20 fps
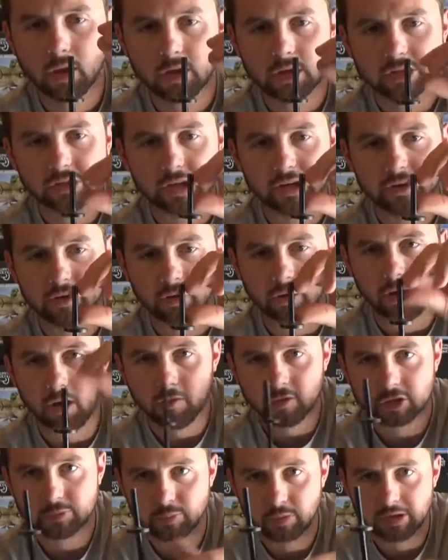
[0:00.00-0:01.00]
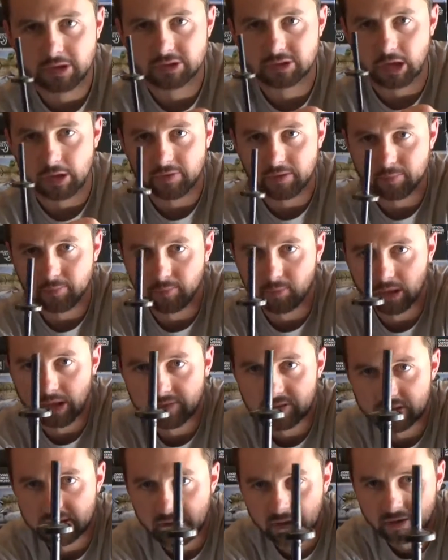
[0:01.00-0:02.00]
So I took all the springs off and
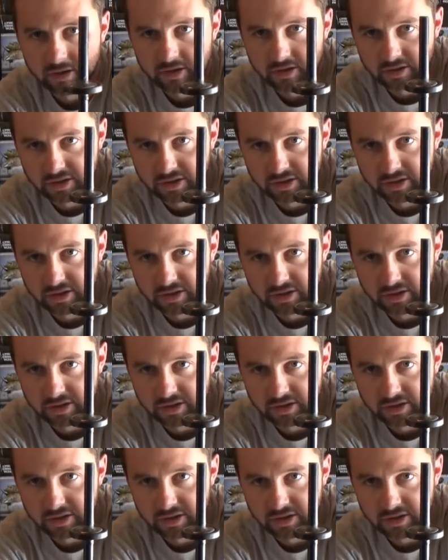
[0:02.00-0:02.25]
left it down to